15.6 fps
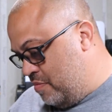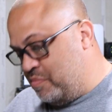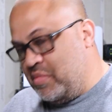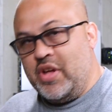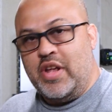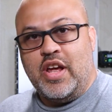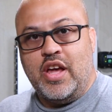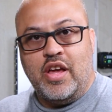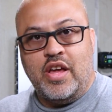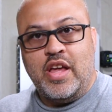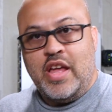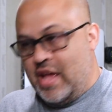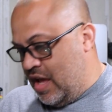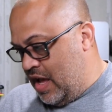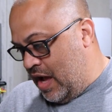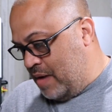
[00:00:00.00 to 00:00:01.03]
but uh,
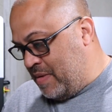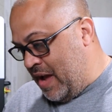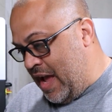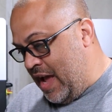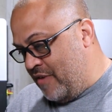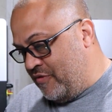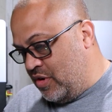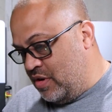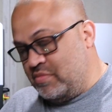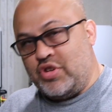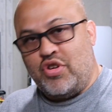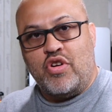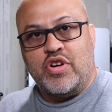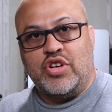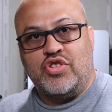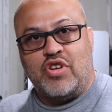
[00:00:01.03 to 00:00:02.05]
I'm gonna have them um,
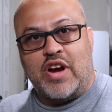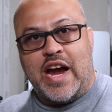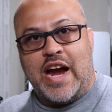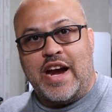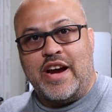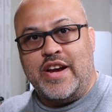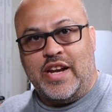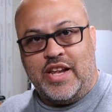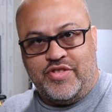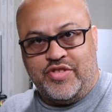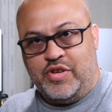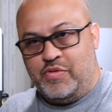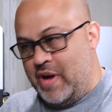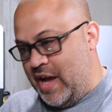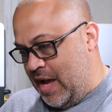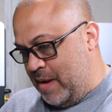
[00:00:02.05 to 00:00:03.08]
start the dryer and let's
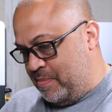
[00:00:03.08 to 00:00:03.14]
see what